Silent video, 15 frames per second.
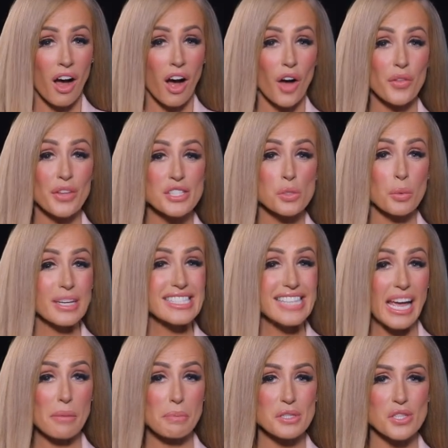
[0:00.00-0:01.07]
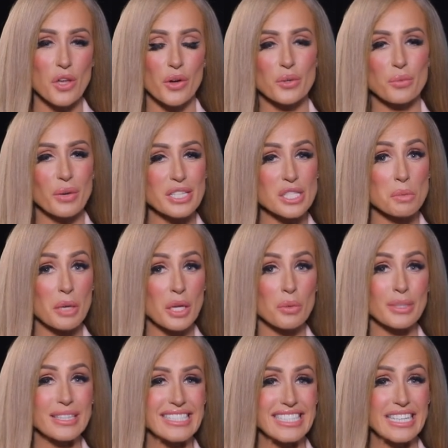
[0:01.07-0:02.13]
On this week's episode, we speak
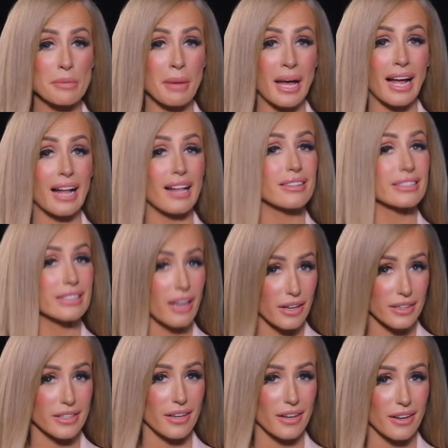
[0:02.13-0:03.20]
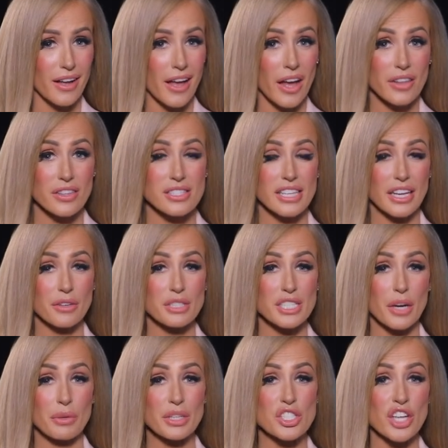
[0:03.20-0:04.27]
with Deemah Al Yahya, the
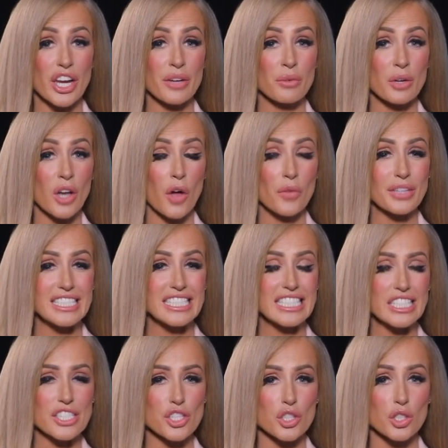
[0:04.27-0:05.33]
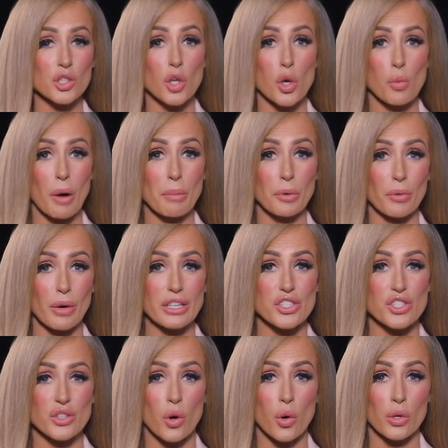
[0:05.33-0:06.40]
Secretary General of the Digital
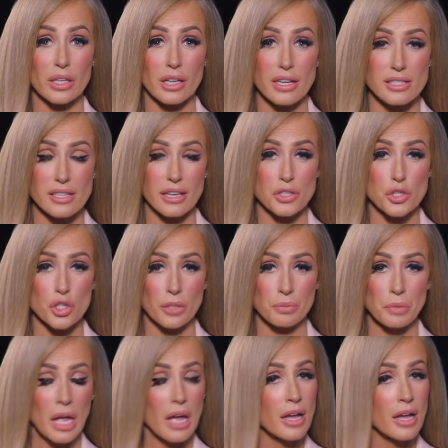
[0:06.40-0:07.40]
Cooperation Organization,